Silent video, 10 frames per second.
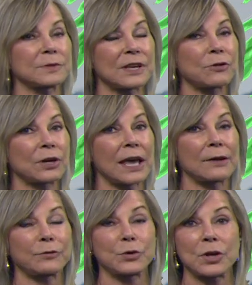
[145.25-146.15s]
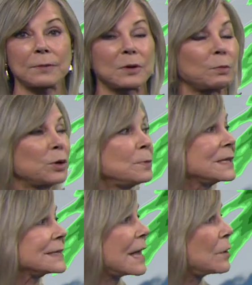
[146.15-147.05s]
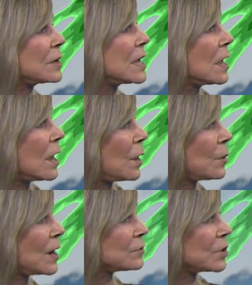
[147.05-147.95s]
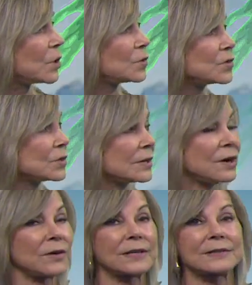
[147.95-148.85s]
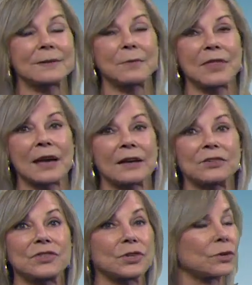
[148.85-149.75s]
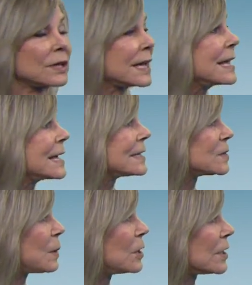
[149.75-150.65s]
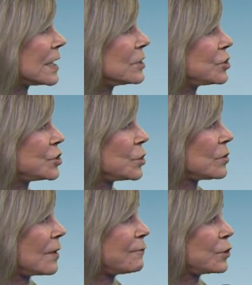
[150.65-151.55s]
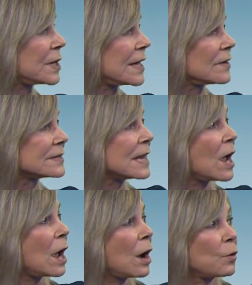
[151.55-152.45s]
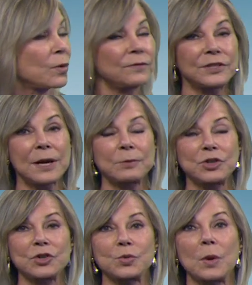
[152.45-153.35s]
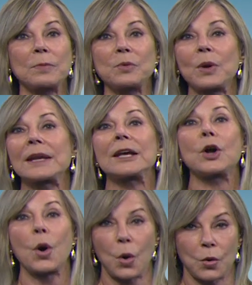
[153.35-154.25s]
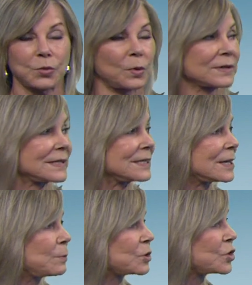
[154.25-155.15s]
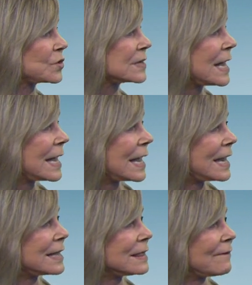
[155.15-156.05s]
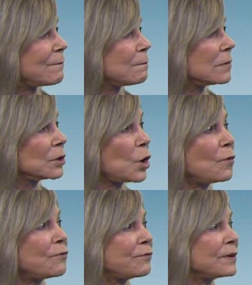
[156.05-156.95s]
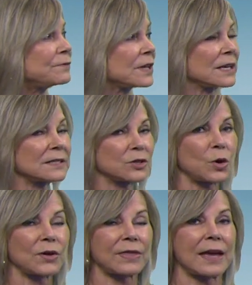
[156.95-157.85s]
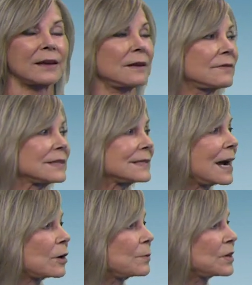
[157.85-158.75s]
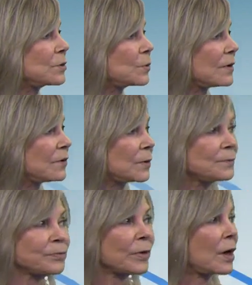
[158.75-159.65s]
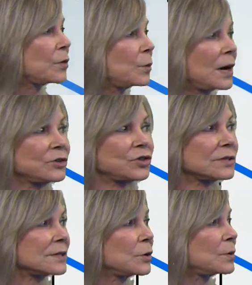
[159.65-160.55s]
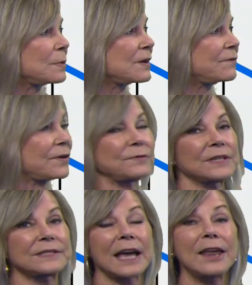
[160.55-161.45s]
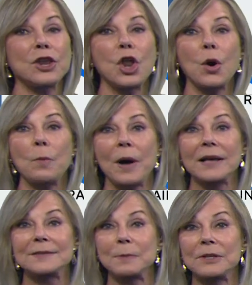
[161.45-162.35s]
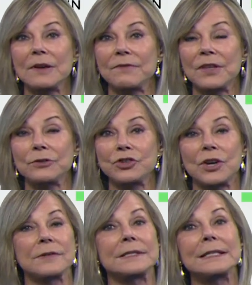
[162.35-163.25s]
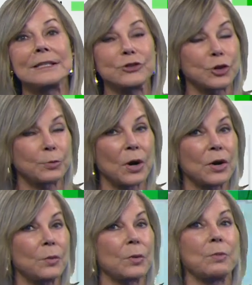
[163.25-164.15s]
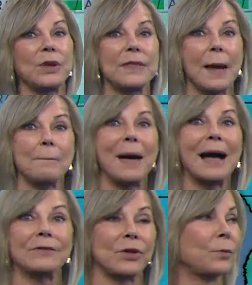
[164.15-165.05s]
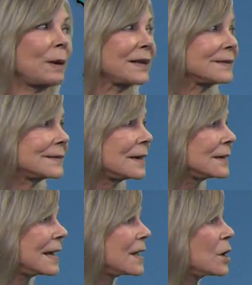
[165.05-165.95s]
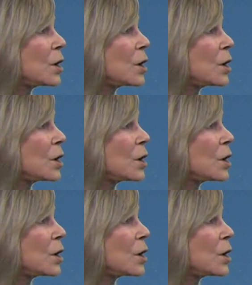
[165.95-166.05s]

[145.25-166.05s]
Southern California up to Plumas County, around to coastal areas. Some of that could certainly spill into the foothills. River temperatures will be running cold. We'll see temperatures in the low 50s, north end of the Sacramento River, otherwise just low to mid 50s. And no possibility of thunder showers at least tomorrow. We'll bring that back though by Sunday.